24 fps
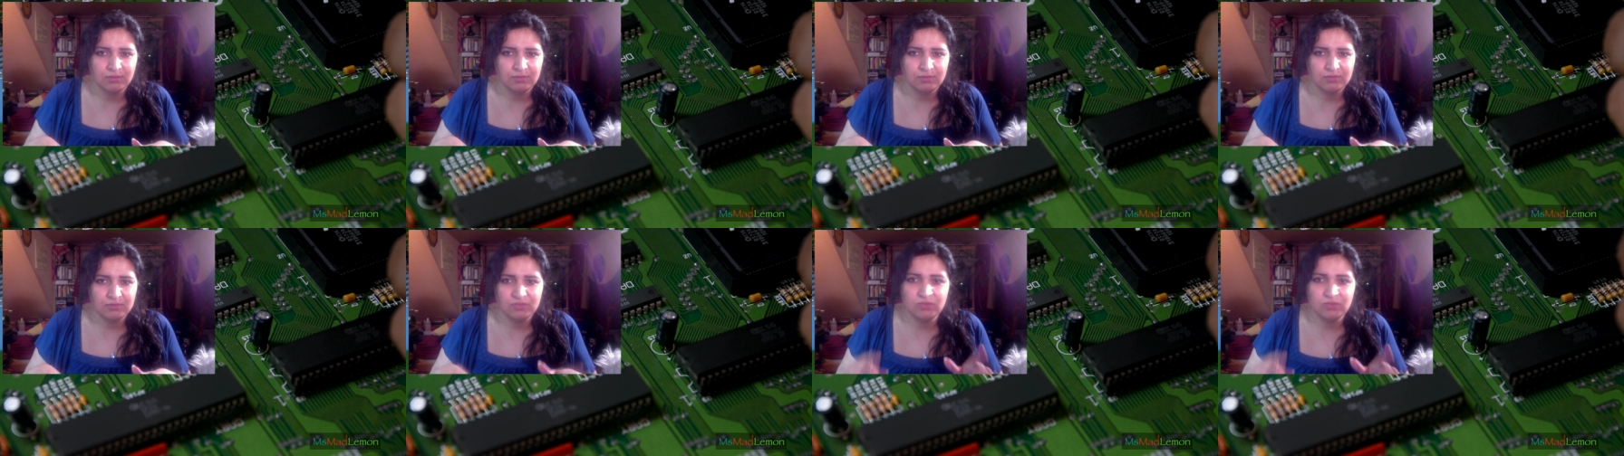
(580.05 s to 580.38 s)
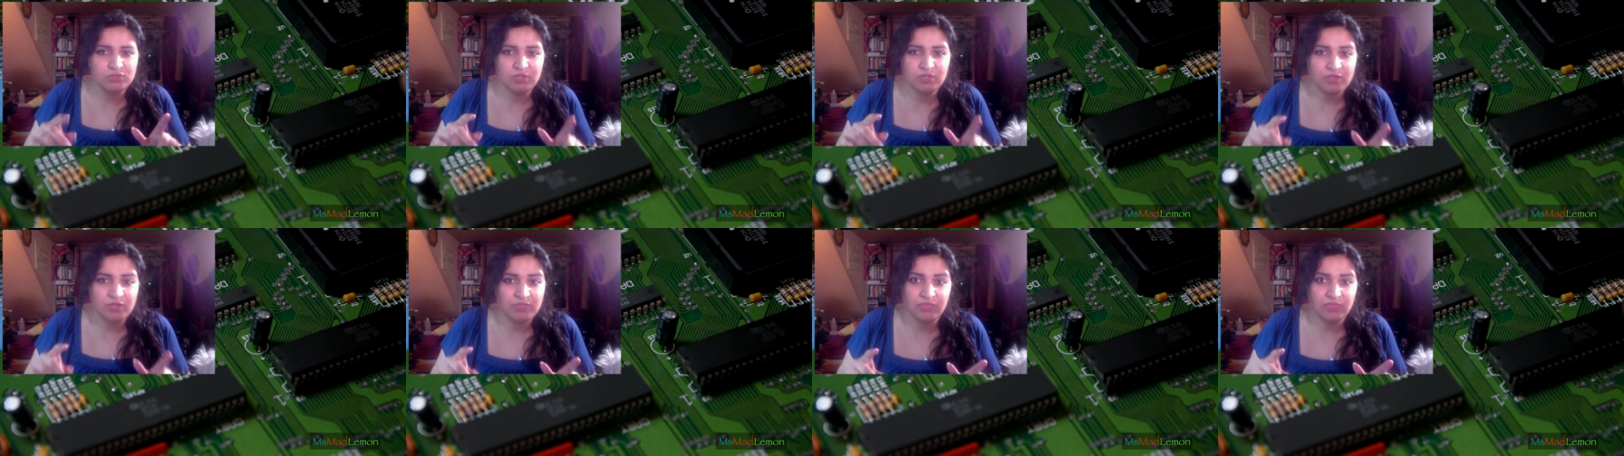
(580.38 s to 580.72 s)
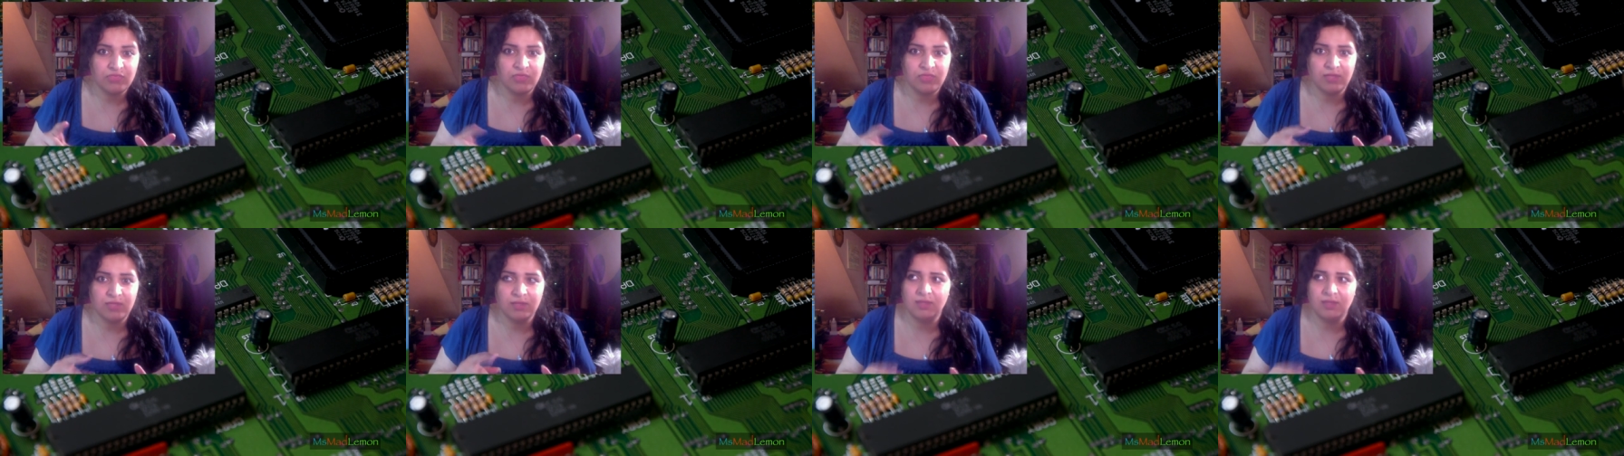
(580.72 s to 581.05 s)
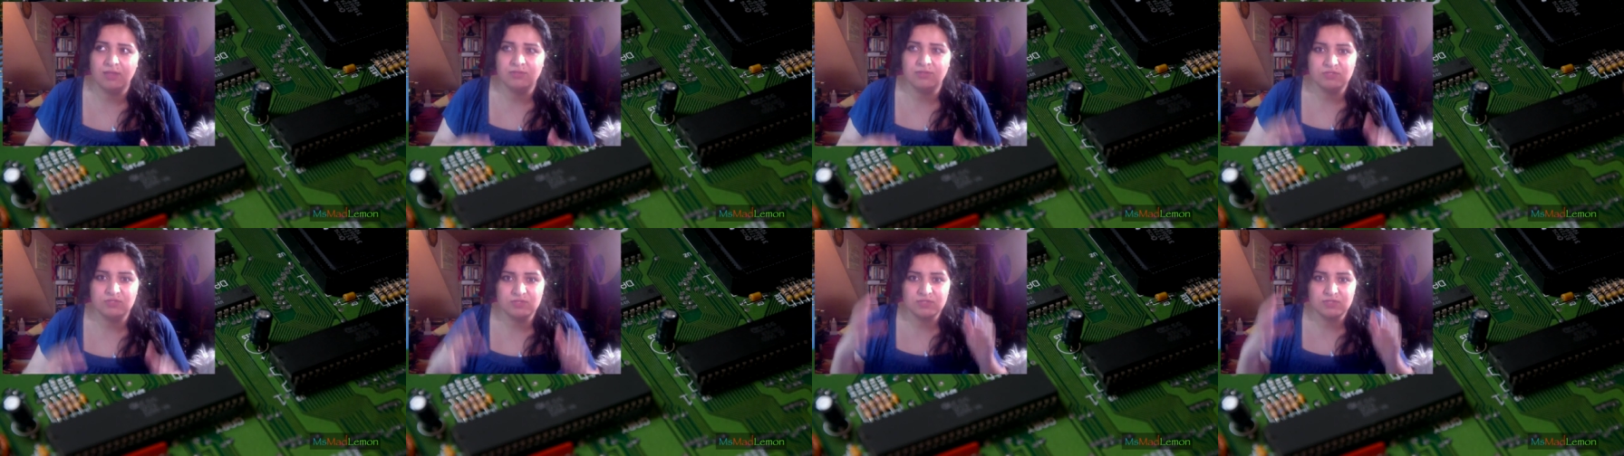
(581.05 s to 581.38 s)
to not think
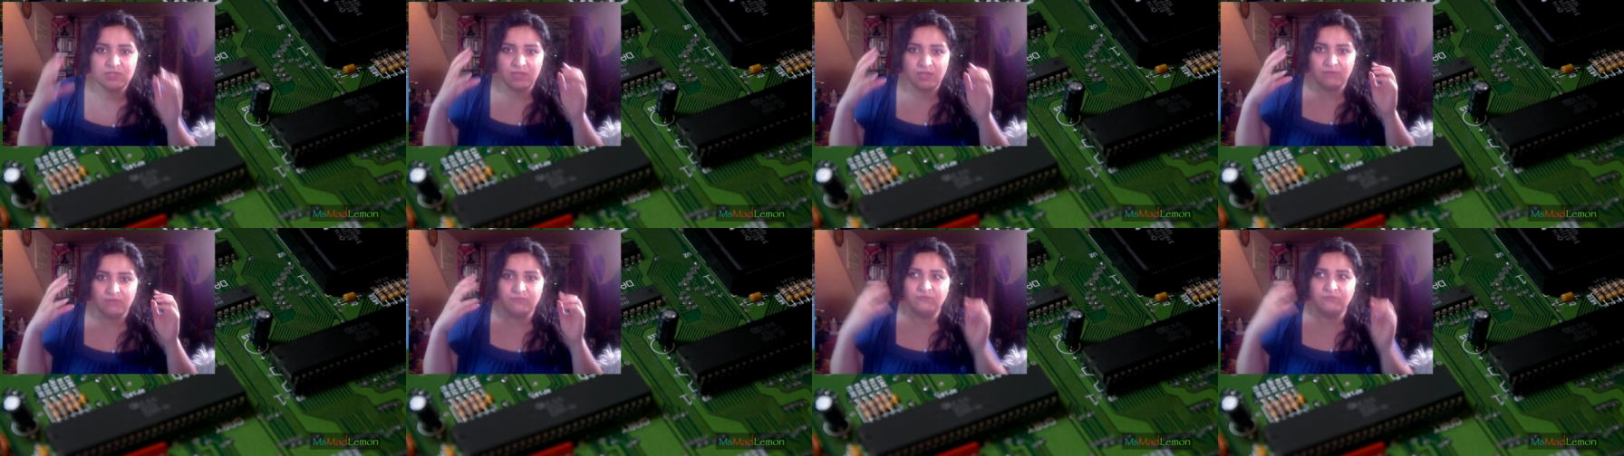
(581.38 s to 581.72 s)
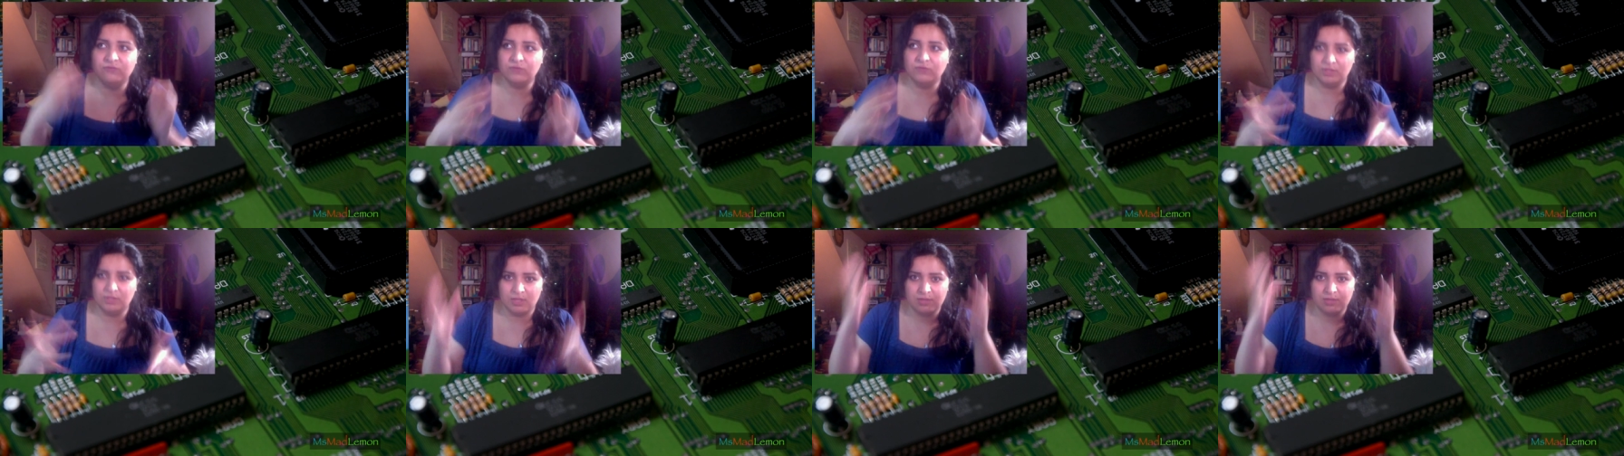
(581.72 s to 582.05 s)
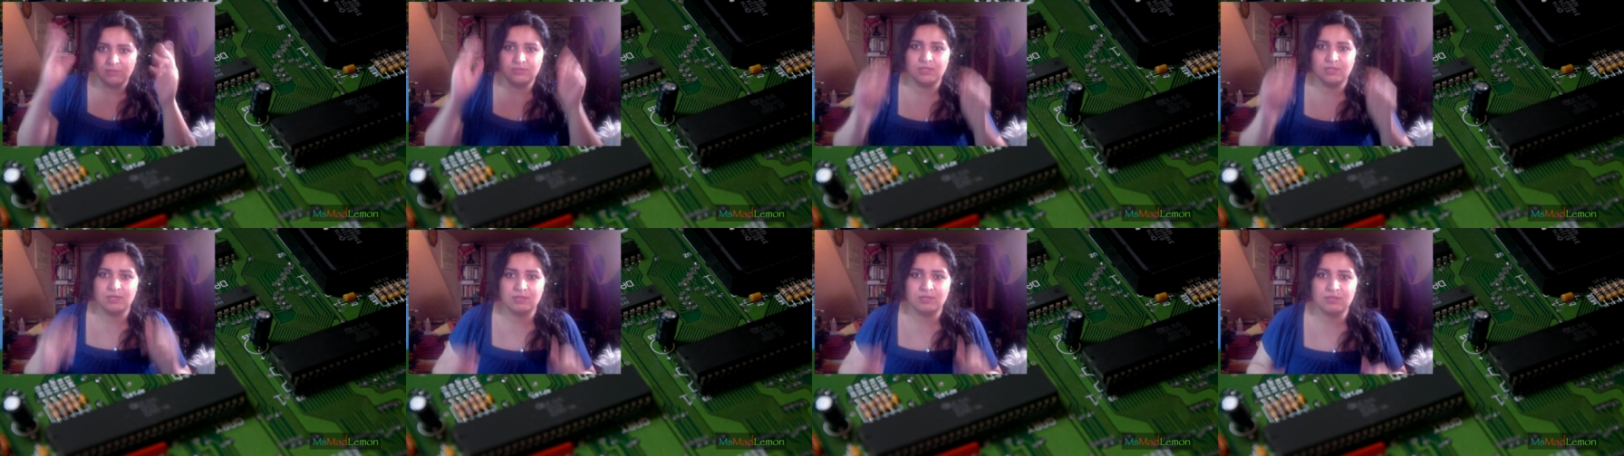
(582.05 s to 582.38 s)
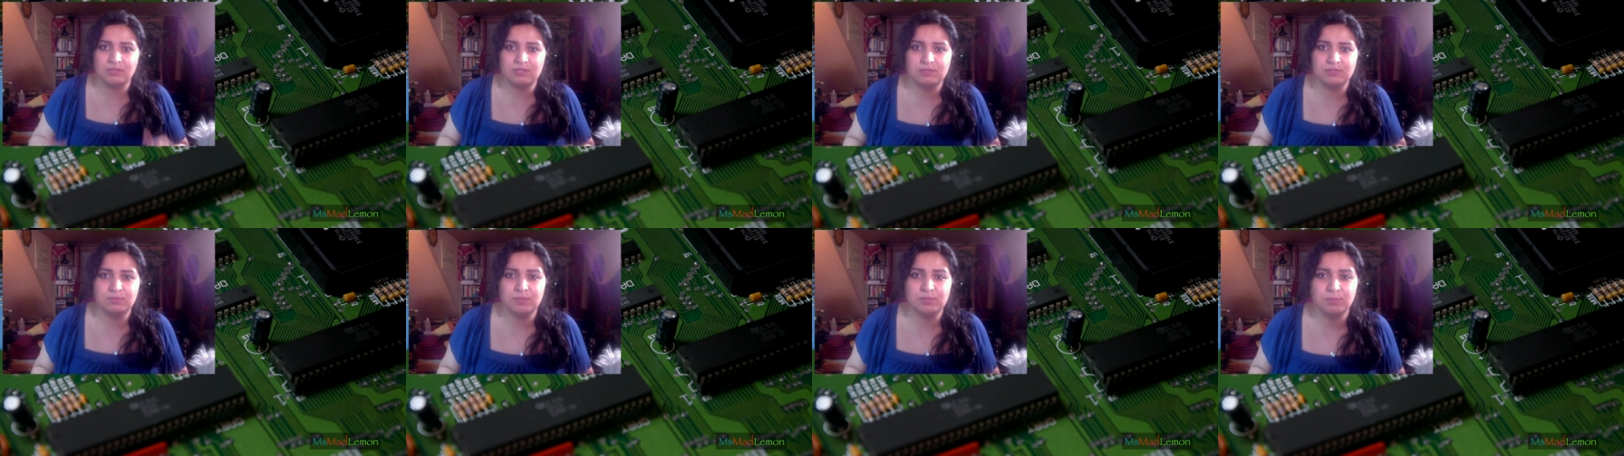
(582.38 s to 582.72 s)
and just like full on take
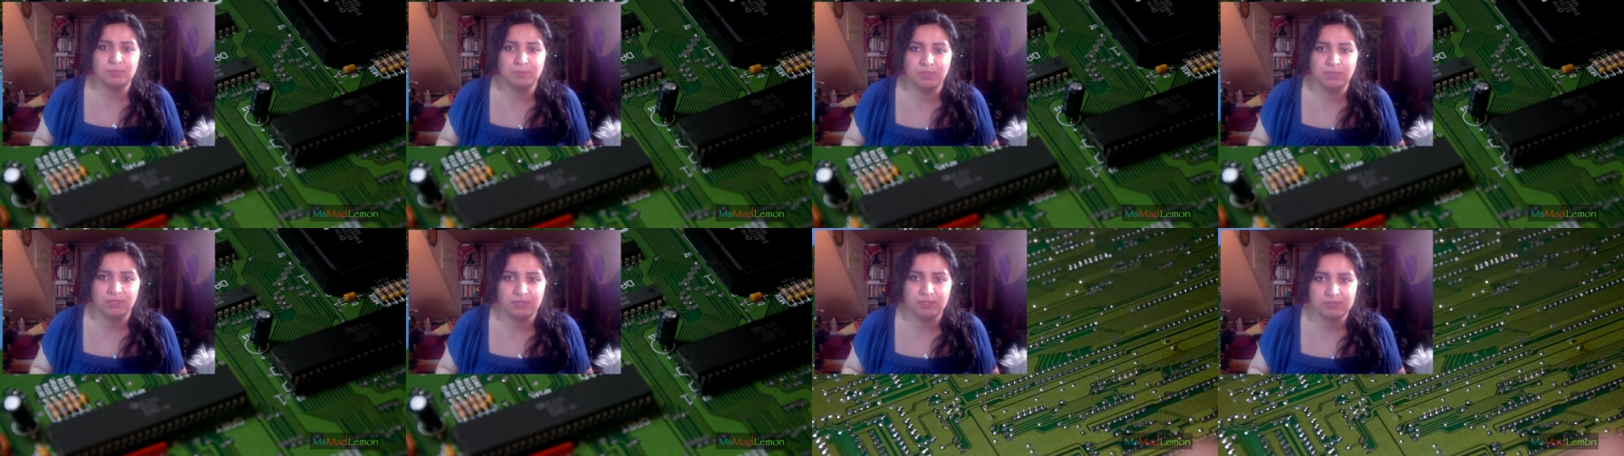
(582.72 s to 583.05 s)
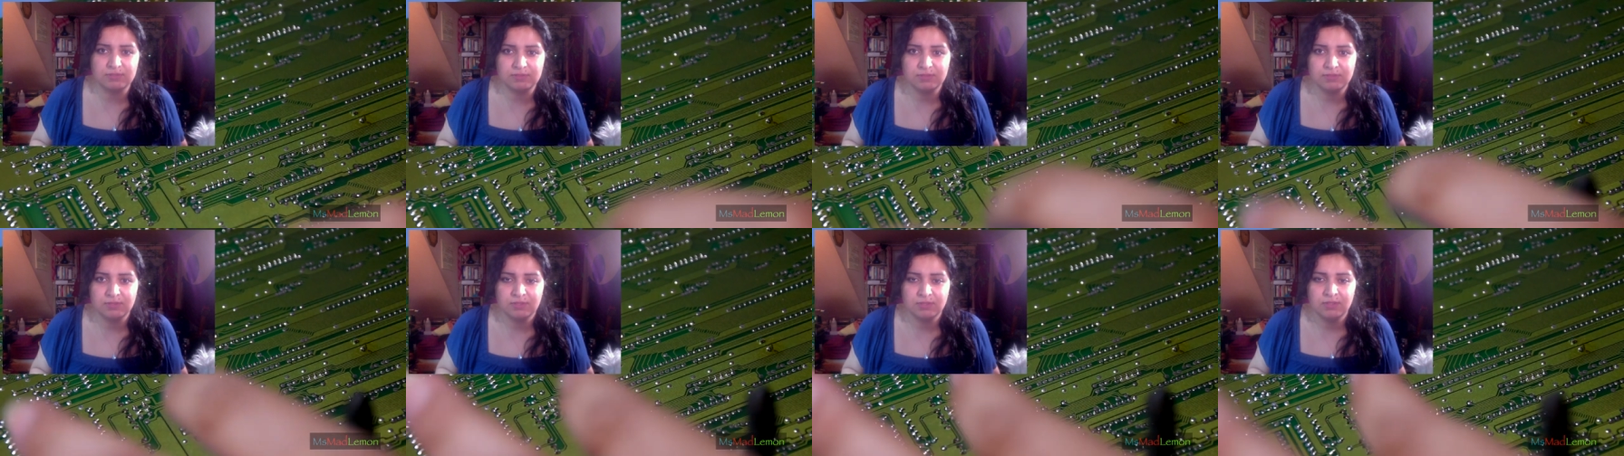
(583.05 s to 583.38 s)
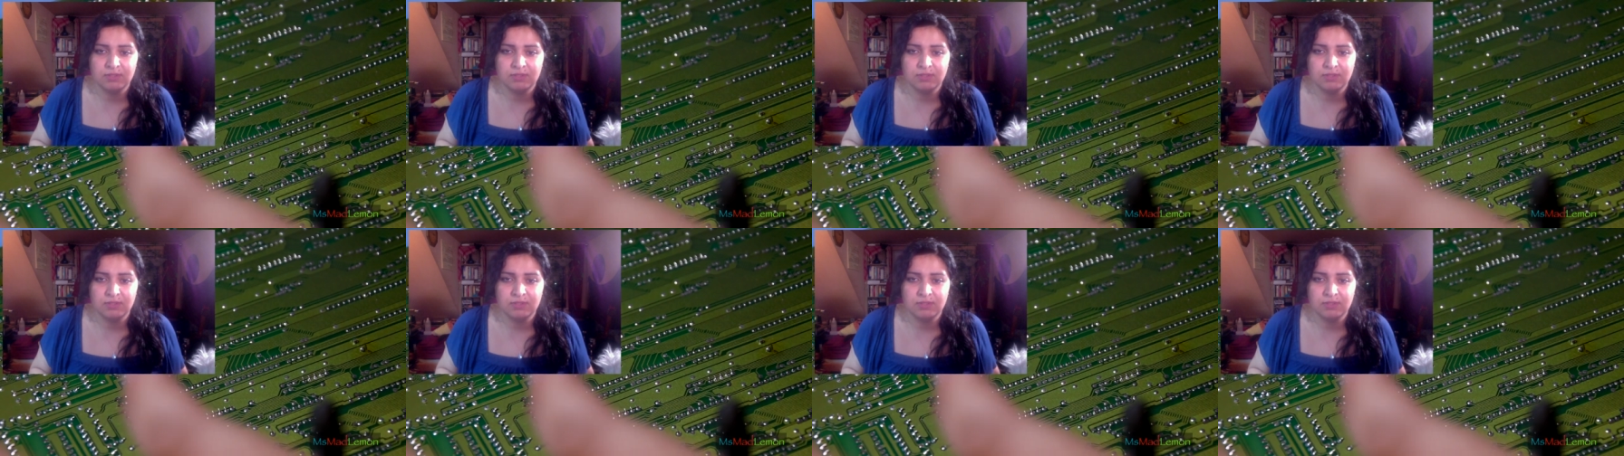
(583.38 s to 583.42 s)
these people as,